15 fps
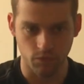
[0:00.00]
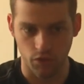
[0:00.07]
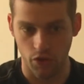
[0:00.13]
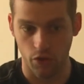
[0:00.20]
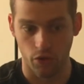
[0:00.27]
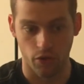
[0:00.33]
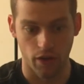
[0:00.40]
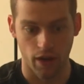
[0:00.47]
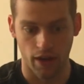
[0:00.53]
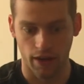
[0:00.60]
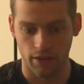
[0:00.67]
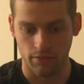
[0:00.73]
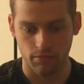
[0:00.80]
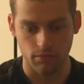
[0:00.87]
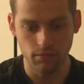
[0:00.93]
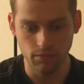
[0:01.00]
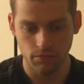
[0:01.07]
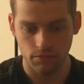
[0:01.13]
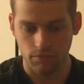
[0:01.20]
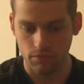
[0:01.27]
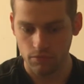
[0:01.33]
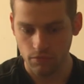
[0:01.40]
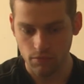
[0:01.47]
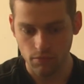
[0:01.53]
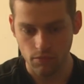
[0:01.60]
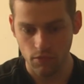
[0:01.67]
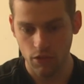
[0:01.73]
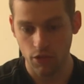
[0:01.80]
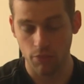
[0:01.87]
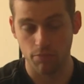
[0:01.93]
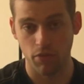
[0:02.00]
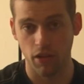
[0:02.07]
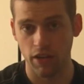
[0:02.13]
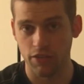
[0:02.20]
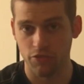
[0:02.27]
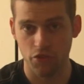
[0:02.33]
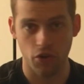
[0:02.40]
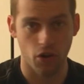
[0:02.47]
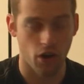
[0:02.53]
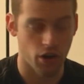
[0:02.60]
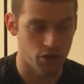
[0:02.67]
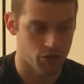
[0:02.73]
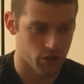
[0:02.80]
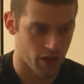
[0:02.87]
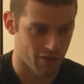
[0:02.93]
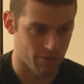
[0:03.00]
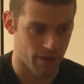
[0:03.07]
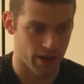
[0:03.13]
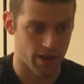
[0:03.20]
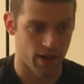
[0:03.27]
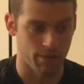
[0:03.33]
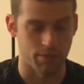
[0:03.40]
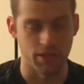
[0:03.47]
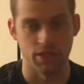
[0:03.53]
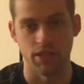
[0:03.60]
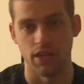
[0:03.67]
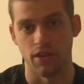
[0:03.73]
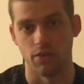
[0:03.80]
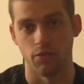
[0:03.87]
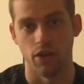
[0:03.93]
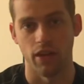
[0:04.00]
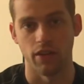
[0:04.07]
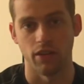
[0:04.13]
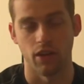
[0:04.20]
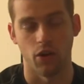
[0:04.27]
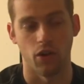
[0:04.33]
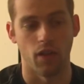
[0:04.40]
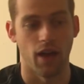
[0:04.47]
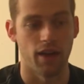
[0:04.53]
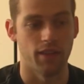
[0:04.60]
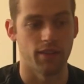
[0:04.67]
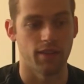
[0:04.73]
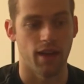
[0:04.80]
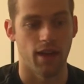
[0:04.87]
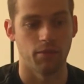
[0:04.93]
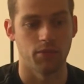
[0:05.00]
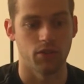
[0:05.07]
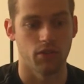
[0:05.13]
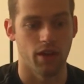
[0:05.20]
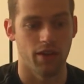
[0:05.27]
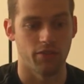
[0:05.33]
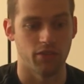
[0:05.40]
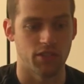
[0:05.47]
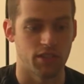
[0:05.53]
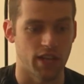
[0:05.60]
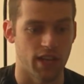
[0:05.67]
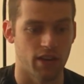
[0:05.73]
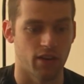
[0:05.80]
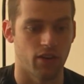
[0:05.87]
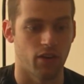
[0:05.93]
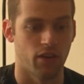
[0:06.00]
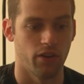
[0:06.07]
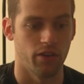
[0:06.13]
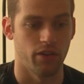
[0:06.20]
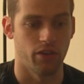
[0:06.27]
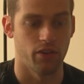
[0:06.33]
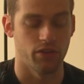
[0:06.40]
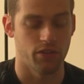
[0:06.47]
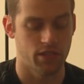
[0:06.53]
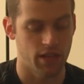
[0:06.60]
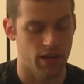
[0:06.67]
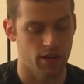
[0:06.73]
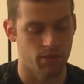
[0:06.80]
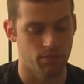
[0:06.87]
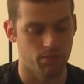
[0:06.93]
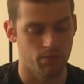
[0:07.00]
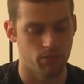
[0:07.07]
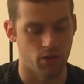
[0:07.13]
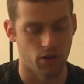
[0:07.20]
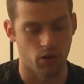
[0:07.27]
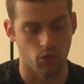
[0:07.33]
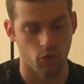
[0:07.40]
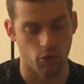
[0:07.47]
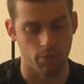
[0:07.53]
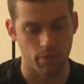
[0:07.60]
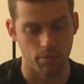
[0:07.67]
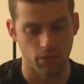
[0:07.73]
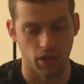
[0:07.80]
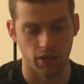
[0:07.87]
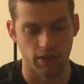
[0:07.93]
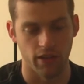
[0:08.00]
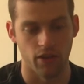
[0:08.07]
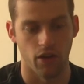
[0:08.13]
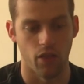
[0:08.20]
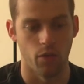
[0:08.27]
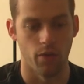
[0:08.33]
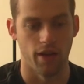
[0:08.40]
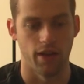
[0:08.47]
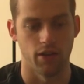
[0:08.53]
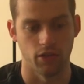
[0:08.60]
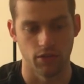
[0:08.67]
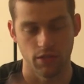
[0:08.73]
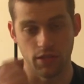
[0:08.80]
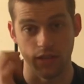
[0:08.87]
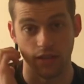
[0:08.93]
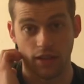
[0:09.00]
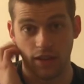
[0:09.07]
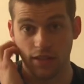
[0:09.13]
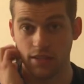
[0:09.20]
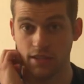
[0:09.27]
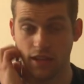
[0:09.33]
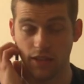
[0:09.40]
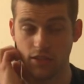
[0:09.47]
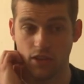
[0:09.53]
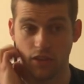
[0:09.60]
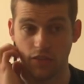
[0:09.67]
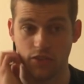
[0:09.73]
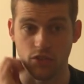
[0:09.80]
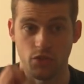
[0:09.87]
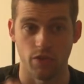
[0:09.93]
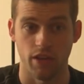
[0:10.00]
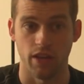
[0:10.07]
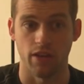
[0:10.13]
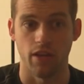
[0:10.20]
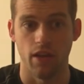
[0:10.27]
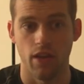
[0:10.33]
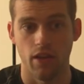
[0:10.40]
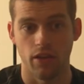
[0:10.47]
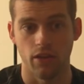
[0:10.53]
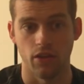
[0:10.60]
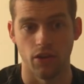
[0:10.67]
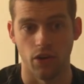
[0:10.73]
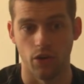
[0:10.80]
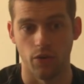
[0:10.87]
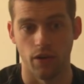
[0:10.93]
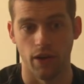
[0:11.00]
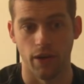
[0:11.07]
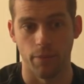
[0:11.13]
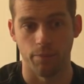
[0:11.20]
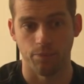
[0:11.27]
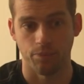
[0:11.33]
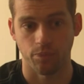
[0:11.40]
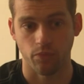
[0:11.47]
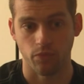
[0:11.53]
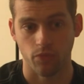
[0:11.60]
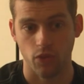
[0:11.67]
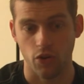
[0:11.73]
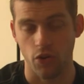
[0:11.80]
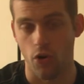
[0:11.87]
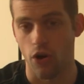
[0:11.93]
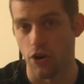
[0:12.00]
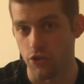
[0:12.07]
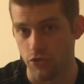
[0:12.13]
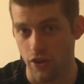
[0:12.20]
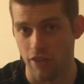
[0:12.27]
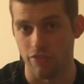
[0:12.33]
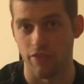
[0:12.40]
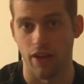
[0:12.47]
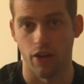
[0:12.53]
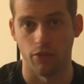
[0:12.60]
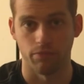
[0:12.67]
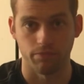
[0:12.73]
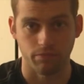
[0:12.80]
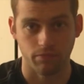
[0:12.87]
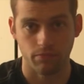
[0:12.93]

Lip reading: Your plugs for your hard drive might not be seated right. You know, a lot of the times you'll have a SATA card, or your SATA, you know, it won't be plugged in all the way, and you'll see that it says on the screen, you know, no hard drive found.